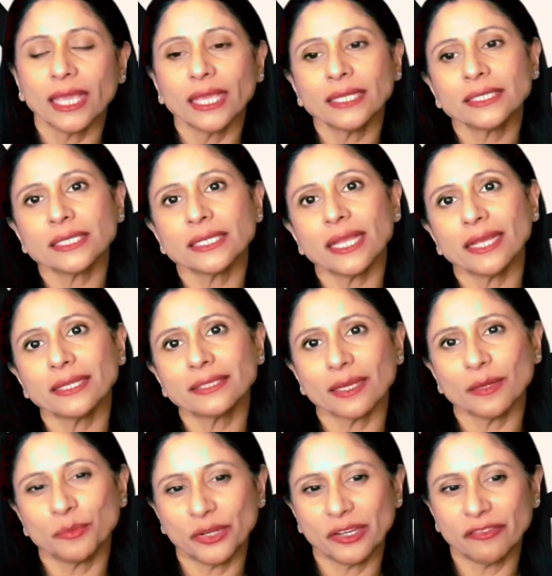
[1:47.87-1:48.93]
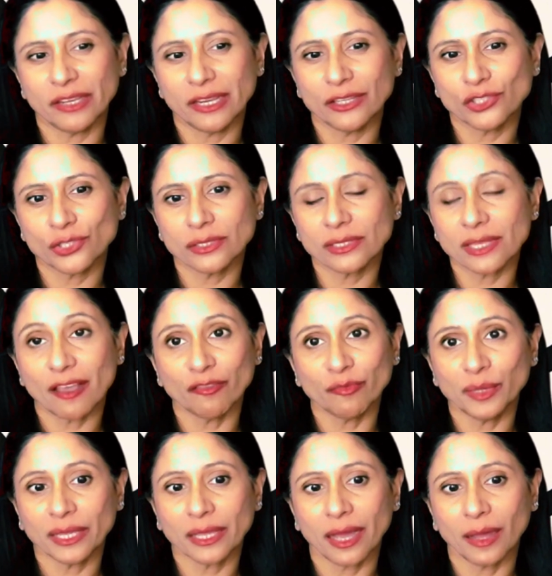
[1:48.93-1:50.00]
internet abbreviations have
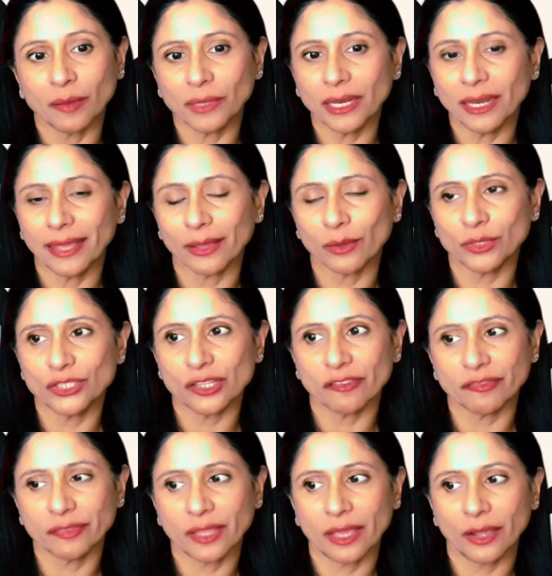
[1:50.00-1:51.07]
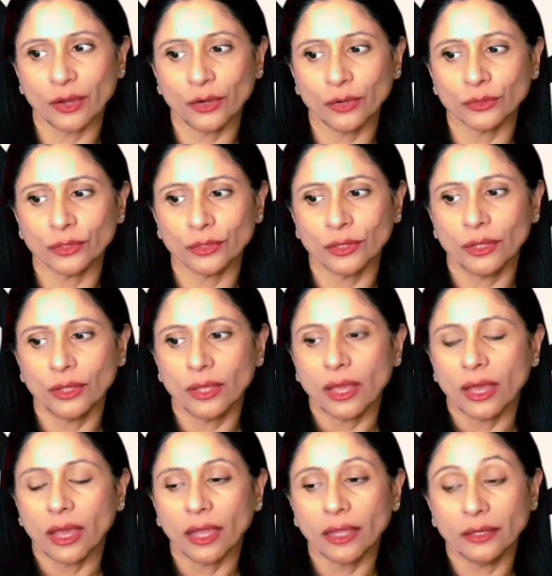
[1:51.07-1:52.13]
become a language of their own.
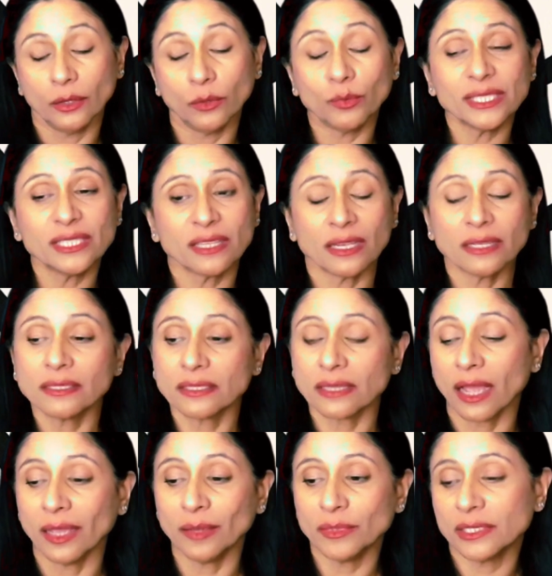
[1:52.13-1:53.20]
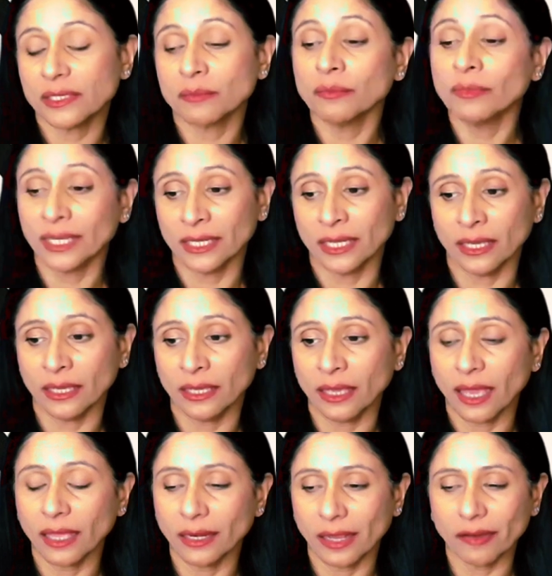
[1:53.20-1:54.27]
I know we're saying time is money
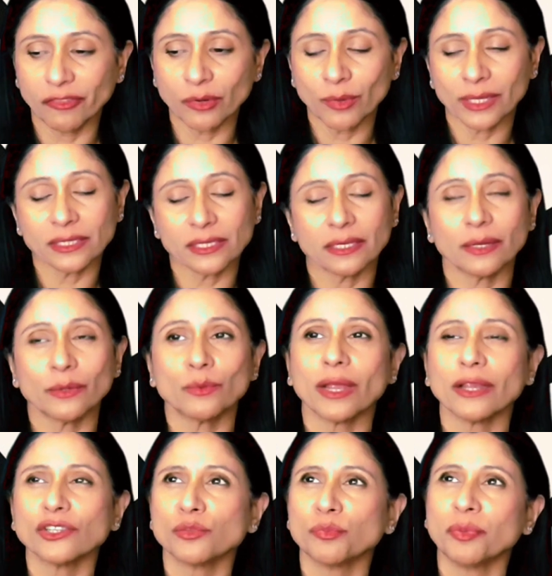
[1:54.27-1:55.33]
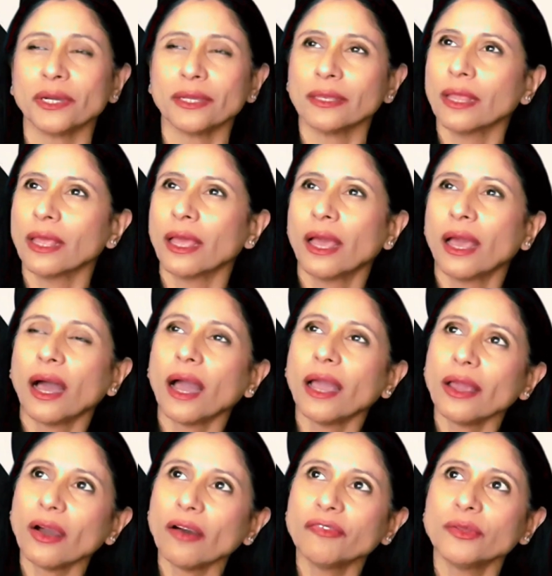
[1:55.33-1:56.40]
and everyone's in a rush, but
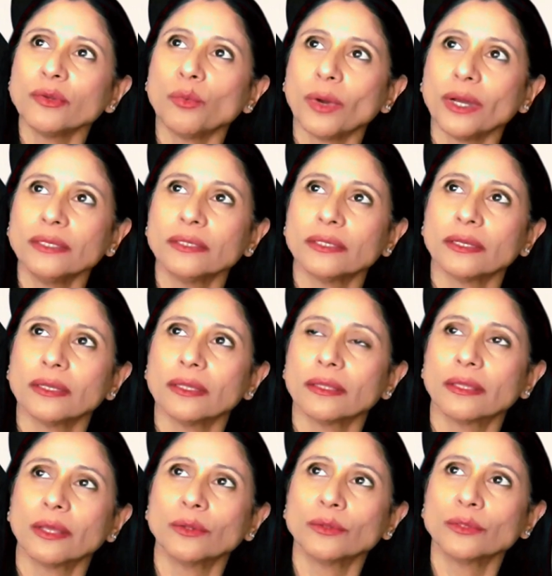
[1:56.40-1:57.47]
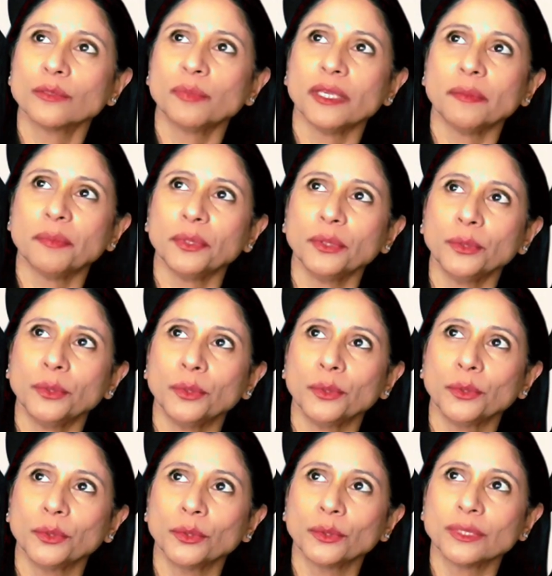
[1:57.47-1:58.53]
I often wonder, those people
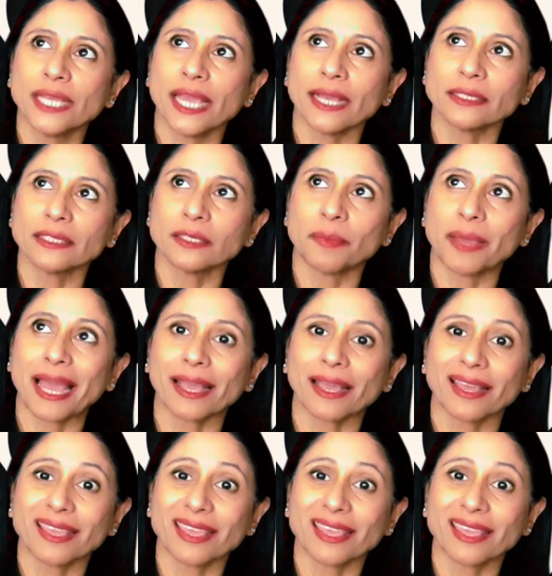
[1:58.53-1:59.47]
who text back